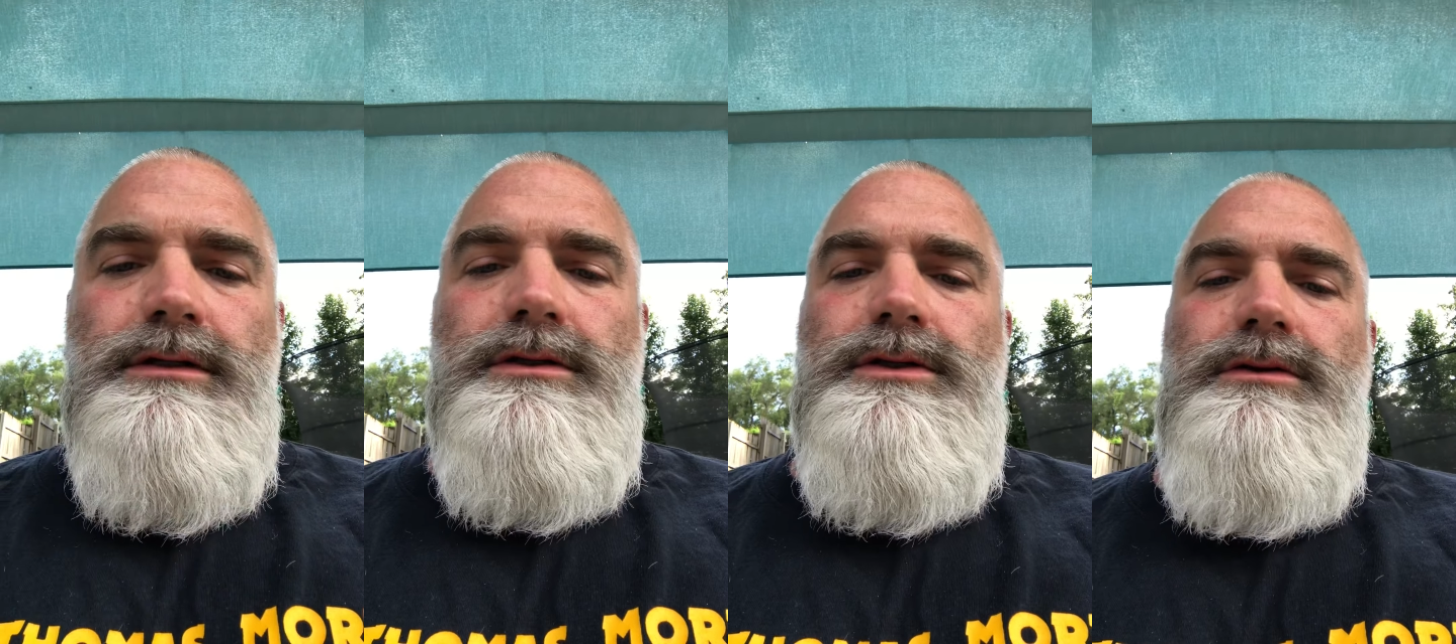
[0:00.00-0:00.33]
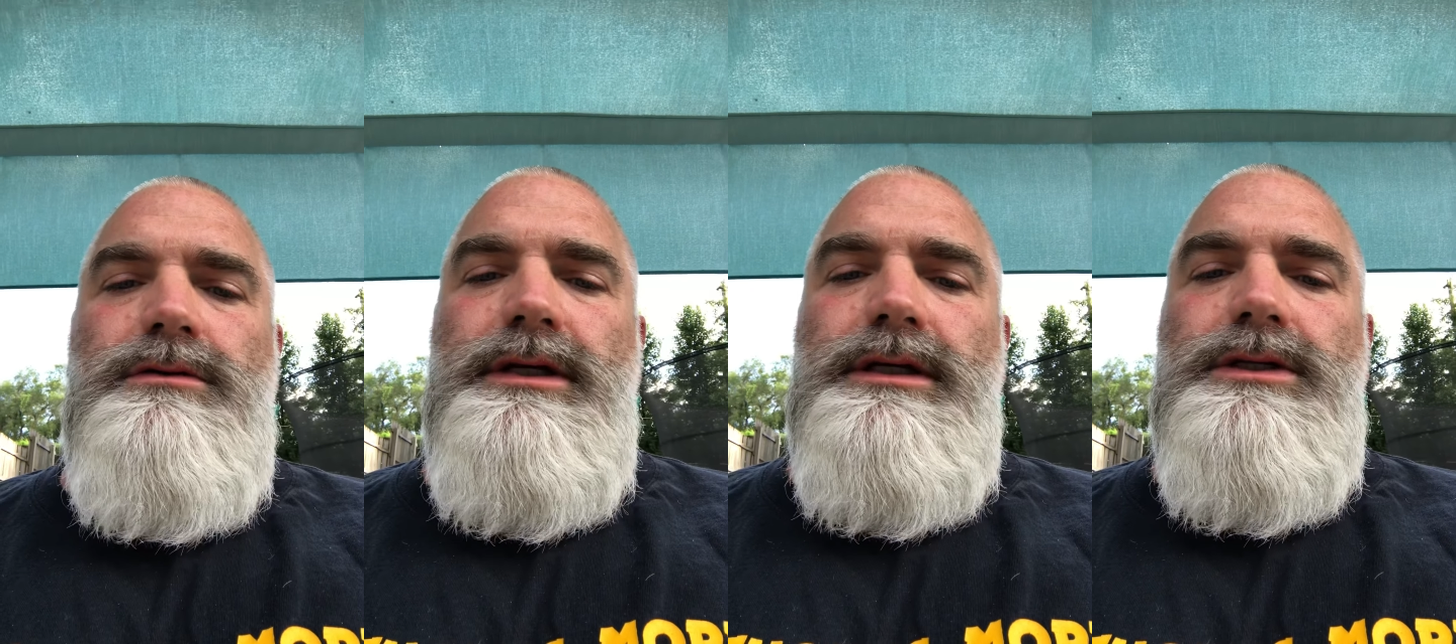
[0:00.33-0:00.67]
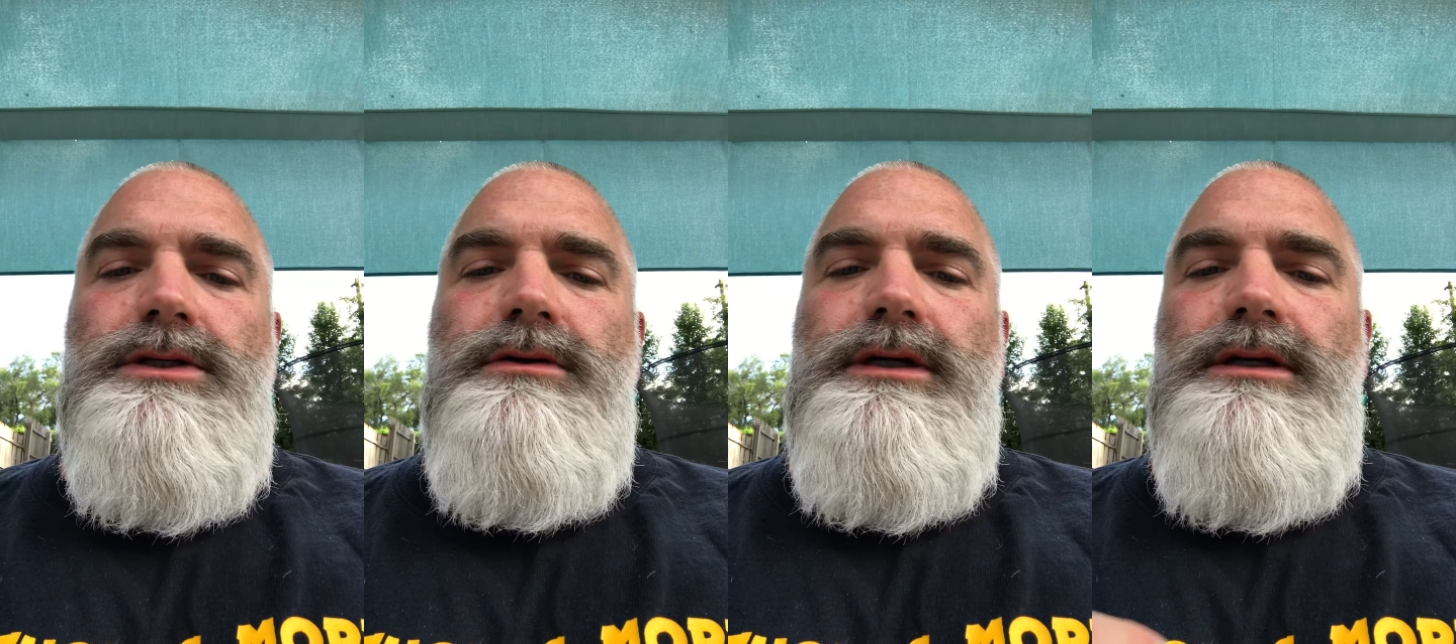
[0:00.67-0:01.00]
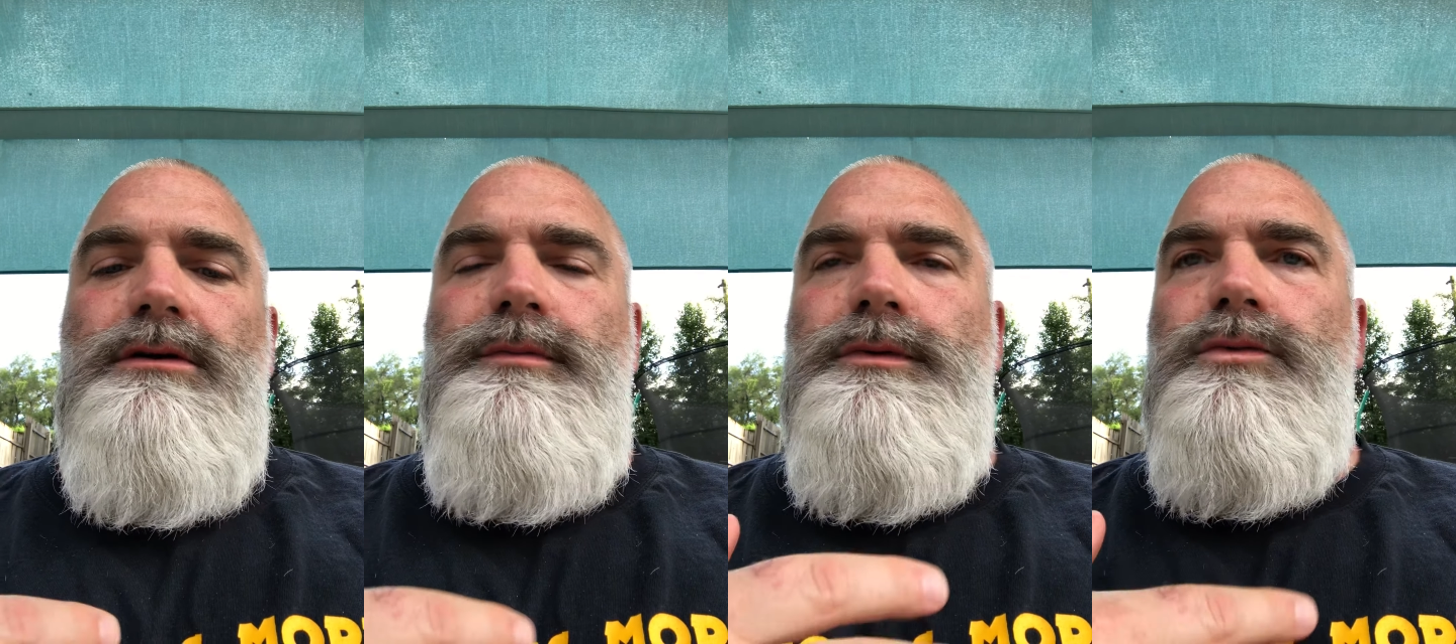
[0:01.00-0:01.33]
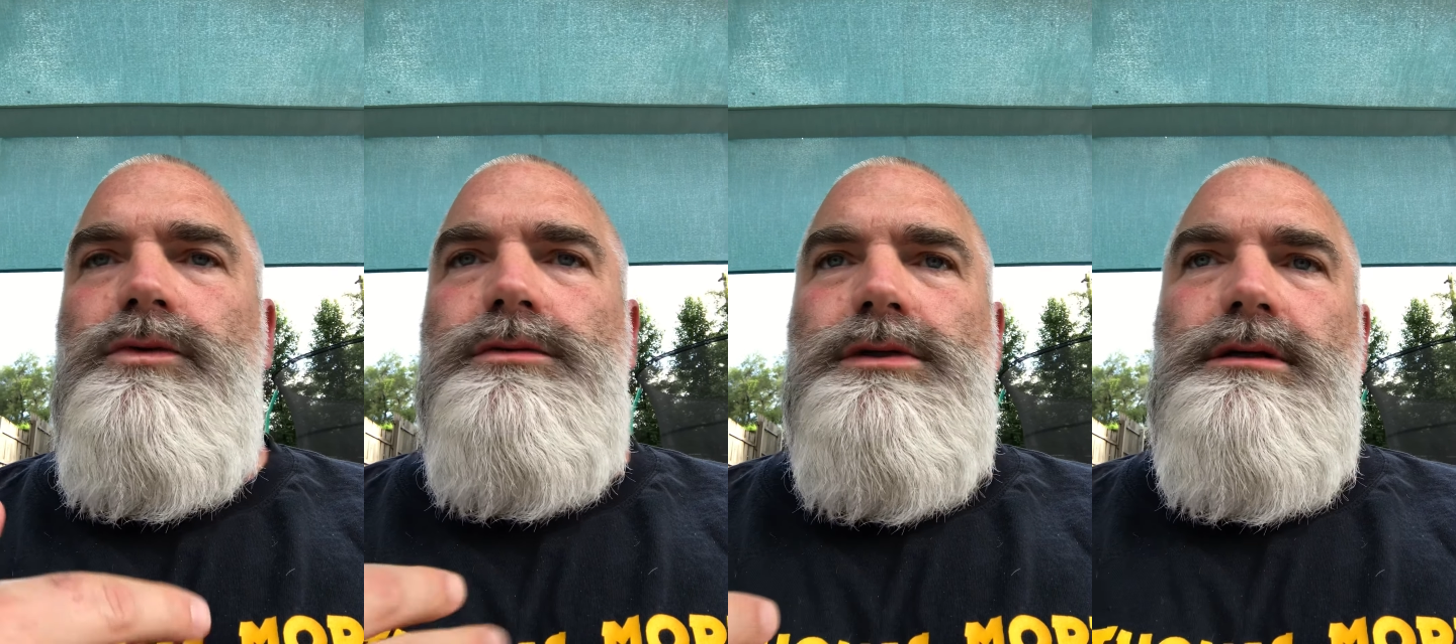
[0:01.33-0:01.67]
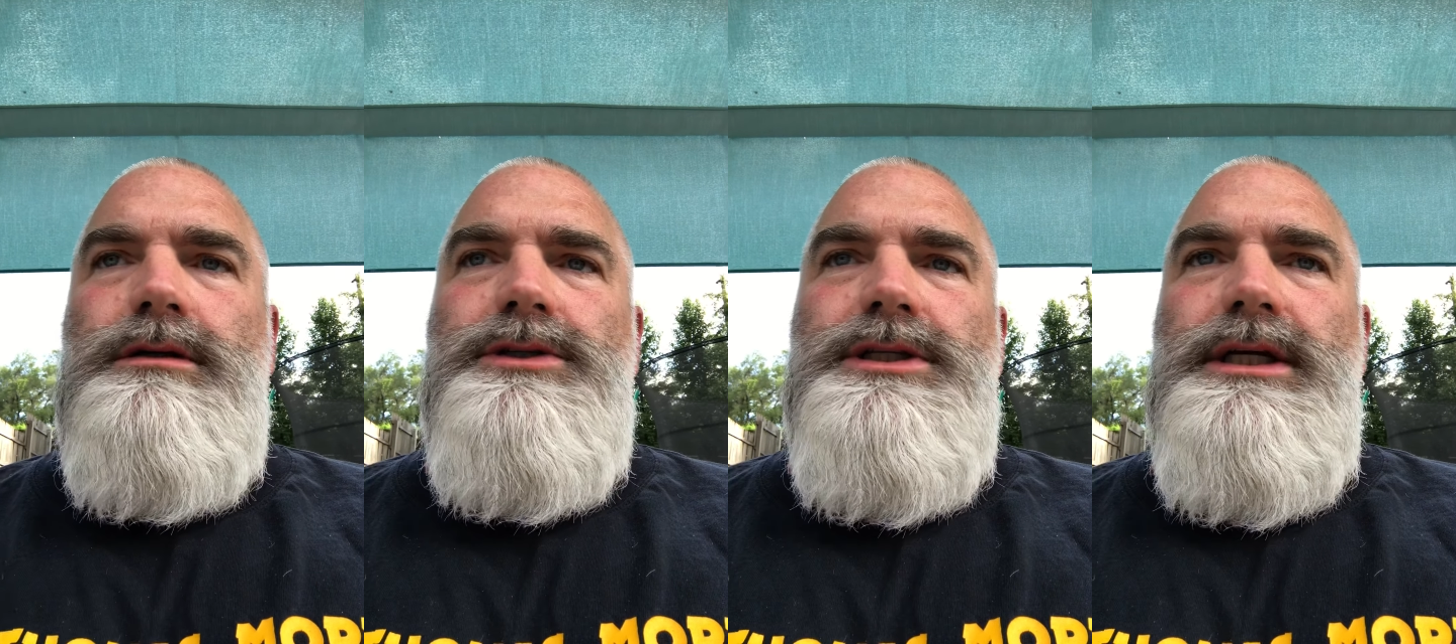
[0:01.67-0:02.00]
So like she'll get open wounds
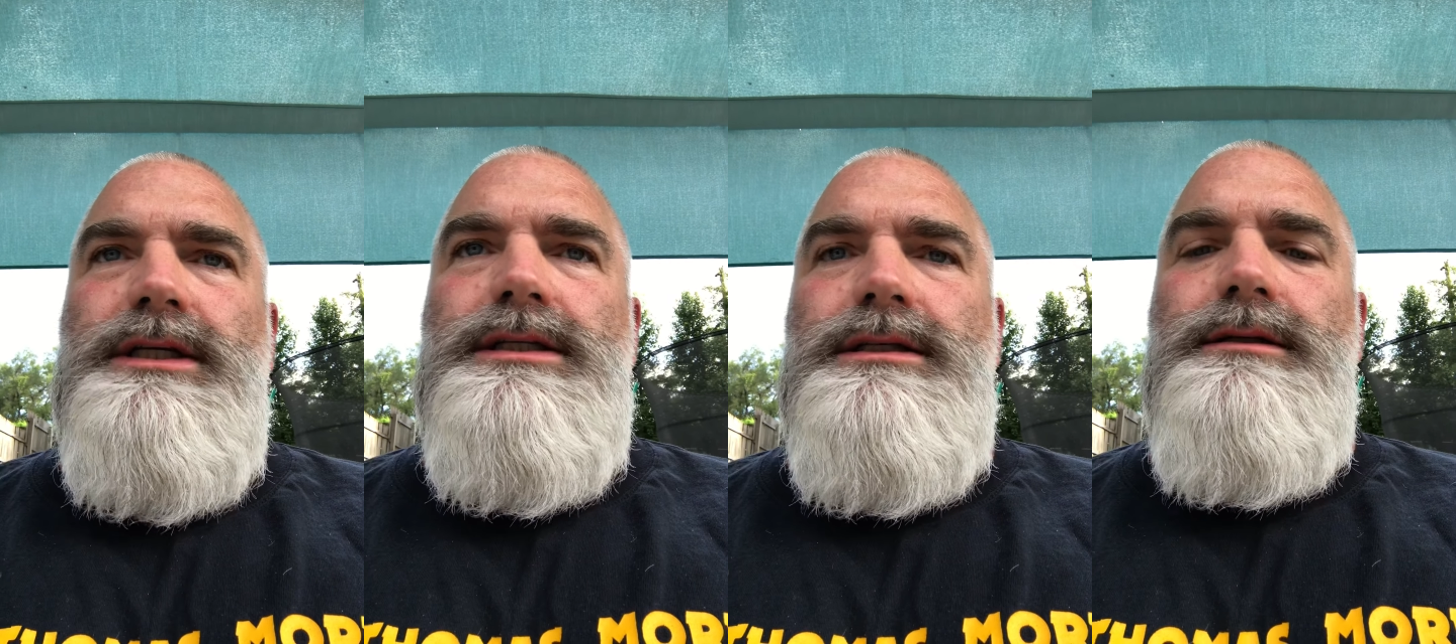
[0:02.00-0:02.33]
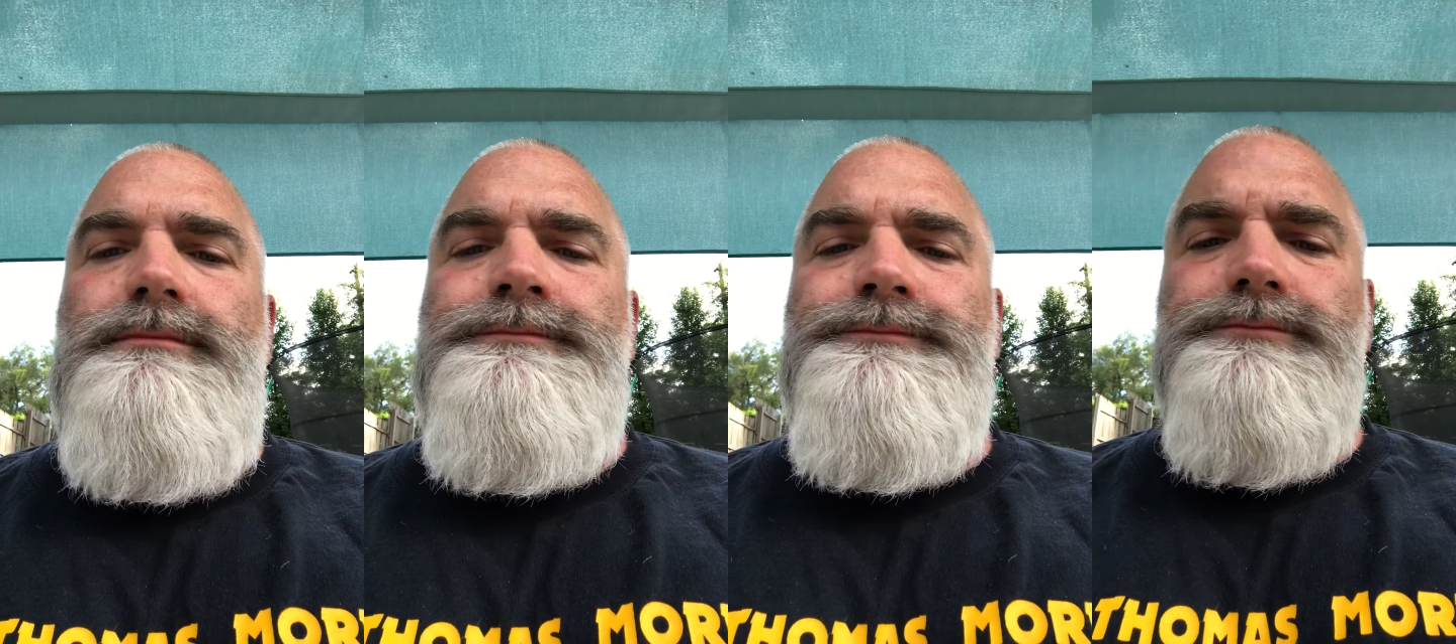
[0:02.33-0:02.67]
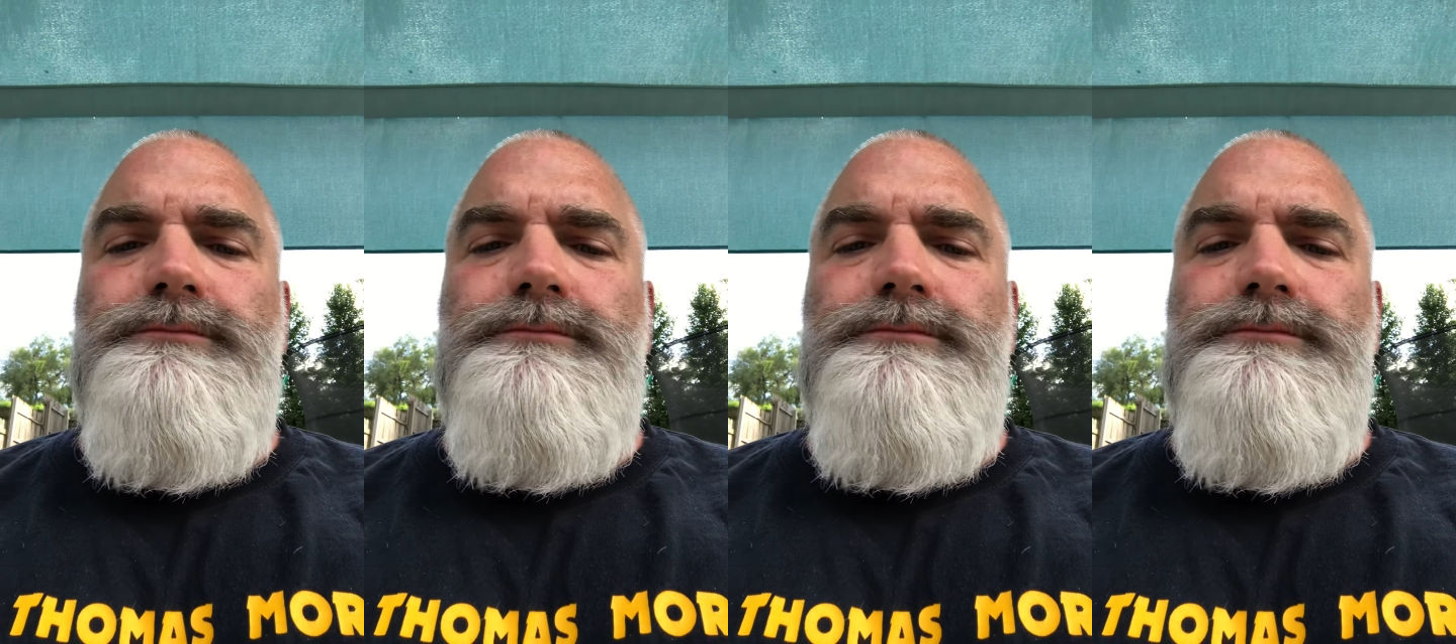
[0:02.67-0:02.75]
on her chest, and